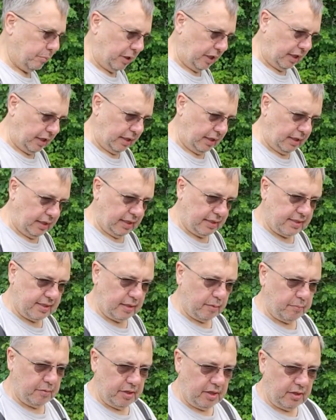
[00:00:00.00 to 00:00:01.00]
me get
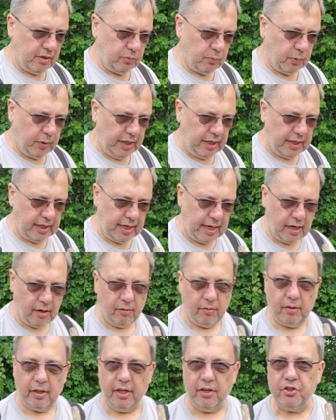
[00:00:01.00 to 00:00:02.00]
some of these weeded
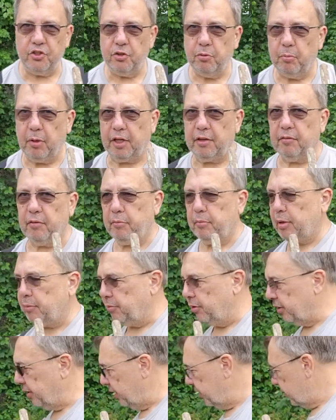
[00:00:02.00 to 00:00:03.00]
out. As you might
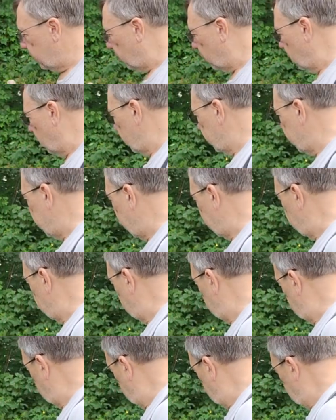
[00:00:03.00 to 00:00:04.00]
remember, this whole
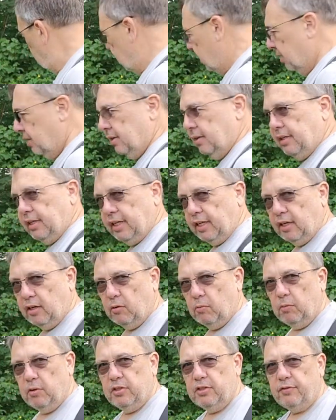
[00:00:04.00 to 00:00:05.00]
section
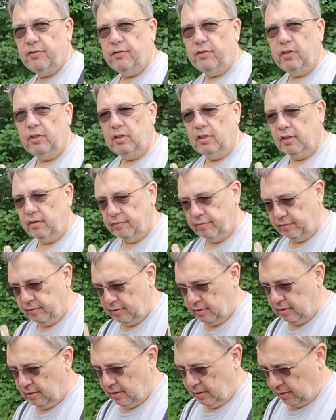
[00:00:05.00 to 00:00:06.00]
here was full of
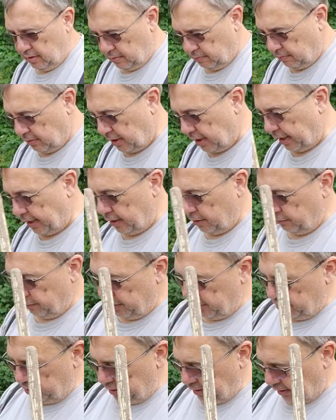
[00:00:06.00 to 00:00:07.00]
what I had
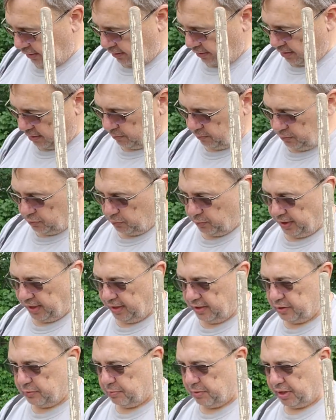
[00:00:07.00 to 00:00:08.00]
originally thought was
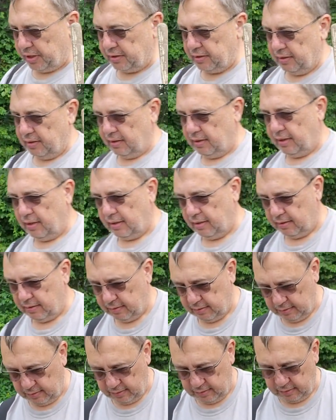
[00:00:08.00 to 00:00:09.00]
weeds, but a
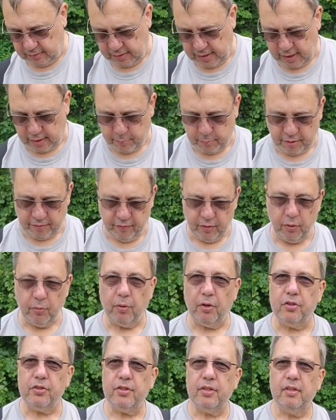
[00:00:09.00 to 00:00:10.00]
lot of my
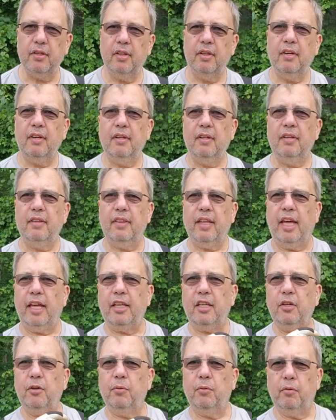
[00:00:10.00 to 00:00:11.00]
viewers,
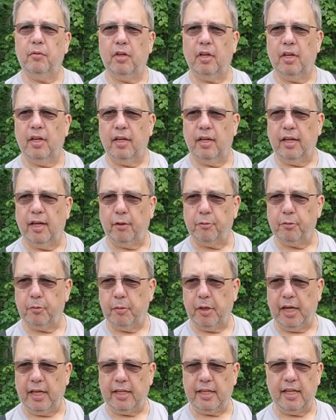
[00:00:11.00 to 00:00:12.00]
thank you, helped
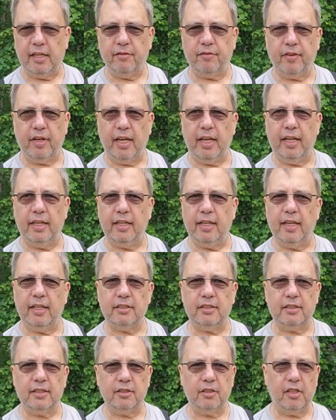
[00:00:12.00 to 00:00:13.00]
me identify it
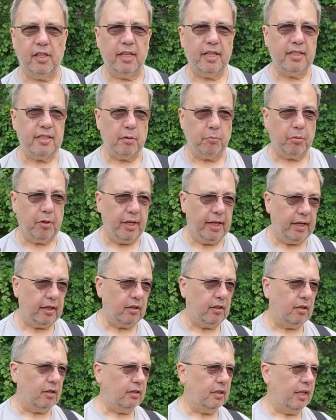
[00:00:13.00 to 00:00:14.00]
actually as a
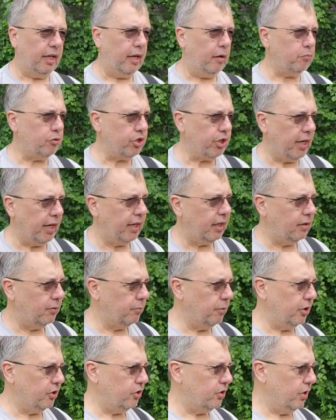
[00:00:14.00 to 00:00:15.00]
plant called lamb shank,
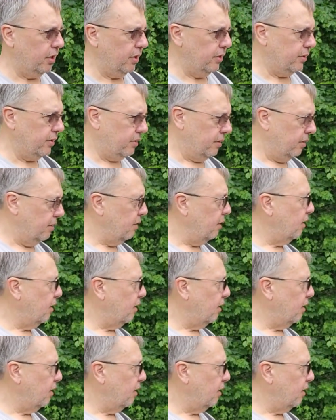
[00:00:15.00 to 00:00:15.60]
which is